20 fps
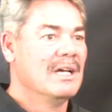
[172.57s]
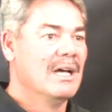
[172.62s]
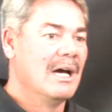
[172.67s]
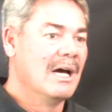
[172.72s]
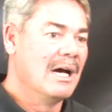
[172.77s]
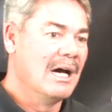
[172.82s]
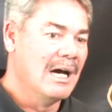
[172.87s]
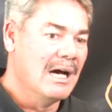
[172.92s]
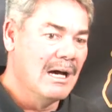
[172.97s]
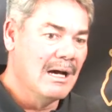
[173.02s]

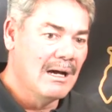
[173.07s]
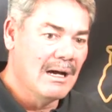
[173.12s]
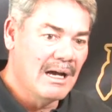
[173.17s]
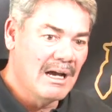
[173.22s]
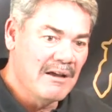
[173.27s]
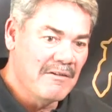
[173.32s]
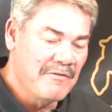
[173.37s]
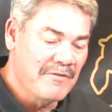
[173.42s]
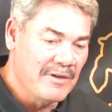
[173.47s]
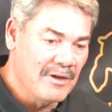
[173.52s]

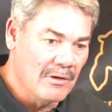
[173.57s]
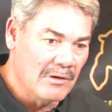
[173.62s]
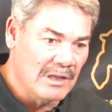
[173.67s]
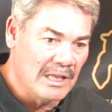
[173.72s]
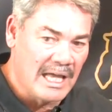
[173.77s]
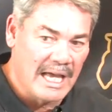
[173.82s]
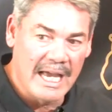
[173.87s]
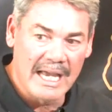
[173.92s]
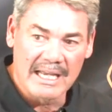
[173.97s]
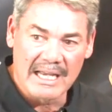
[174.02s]
I feel
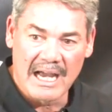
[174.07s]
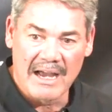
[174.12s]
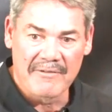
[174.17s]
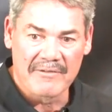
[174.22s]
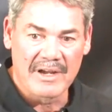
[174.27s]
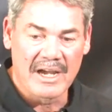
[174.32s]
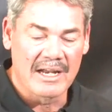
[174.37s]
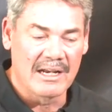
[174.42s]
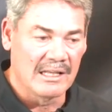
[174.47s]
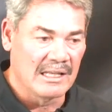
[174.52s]
like I've
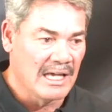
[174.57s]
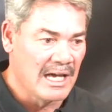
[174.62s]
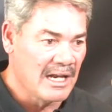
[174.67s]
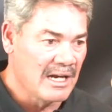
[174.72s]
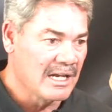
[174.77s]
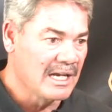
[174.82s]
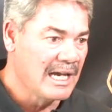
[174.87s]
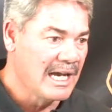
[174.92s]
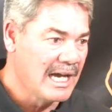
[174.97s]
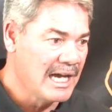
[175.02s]
got a lot
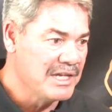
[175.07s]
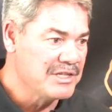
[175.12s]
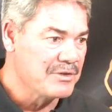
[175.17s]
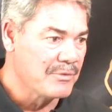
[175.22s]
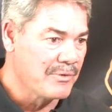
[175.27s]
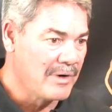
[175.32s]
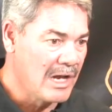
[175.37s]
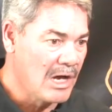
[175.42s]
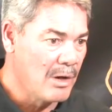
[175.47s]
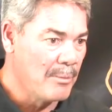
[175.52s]
of guys
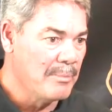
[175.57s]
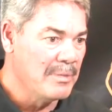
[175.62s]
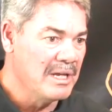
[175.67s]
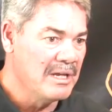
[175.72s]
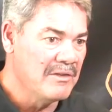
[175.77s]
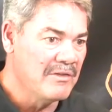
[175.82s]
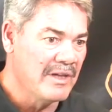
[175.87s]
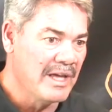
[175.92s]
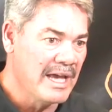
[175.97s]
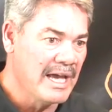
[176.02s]
around
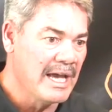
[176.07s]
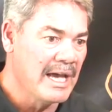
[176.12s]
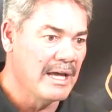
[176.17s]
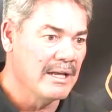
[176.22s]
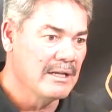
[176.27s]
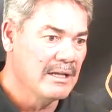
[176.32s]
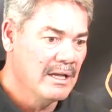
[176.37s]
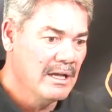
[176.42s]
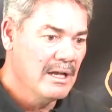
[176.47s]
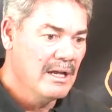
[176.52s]
me
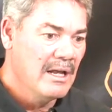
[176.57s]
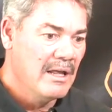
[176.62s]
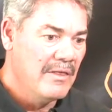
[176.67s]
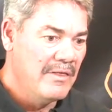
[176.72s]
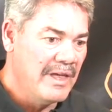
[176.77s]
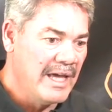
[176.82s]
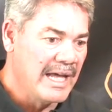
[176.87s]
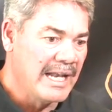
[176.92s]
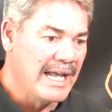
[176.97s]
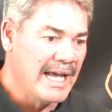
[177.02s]
that
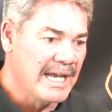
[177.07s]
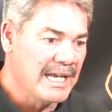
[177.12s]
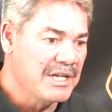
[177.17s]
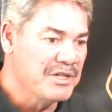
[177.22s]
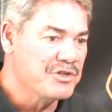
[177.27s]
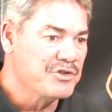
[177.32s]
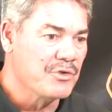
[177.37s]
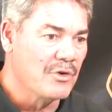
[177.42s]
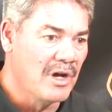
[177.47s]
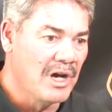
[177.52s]
I
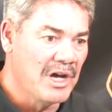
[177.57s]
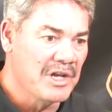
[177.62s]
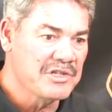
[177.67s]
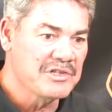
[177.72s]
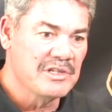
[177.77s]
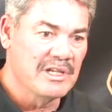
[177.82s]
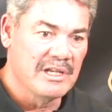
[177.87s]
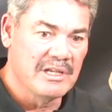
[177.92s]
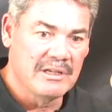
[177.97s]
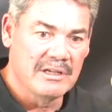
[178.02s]
can
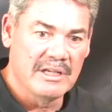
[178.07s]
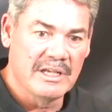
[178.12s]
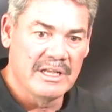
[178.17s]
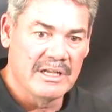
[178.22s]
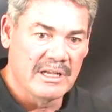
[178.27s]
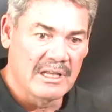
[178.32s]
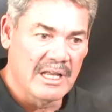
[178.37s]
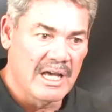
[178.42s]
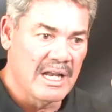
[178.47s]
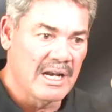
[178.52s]
trust, and
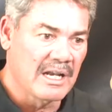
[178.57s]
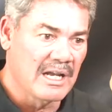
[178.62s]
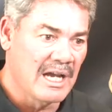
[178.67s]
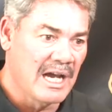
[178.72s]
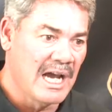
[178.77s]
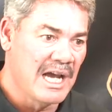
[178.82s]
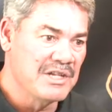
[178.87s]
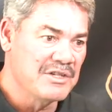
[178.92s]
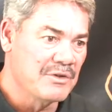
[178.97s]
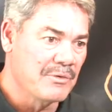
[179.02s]
a lot of
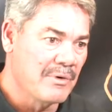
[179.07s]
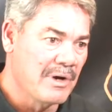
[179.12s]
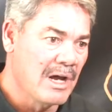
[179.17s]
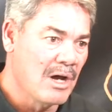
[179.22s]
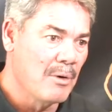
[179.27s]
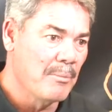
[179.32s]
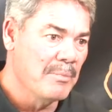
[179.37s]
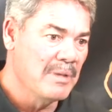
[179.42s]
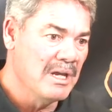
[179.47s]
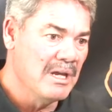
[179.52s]
guys
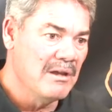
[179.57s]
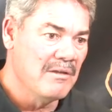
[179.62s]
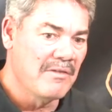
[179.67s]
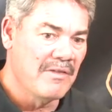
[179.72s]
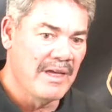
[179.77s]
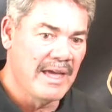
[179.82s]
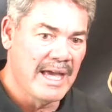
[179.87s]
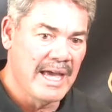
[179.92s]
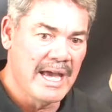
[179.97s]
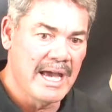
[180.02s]
around me
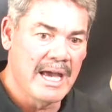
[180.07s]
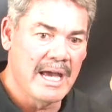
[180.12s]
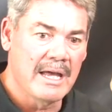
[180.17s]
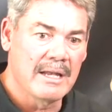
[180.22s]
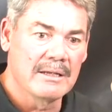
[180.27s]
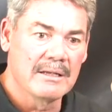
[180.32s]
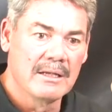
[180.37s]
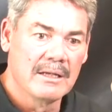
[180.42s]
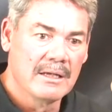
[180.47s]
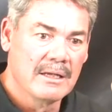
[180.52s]
that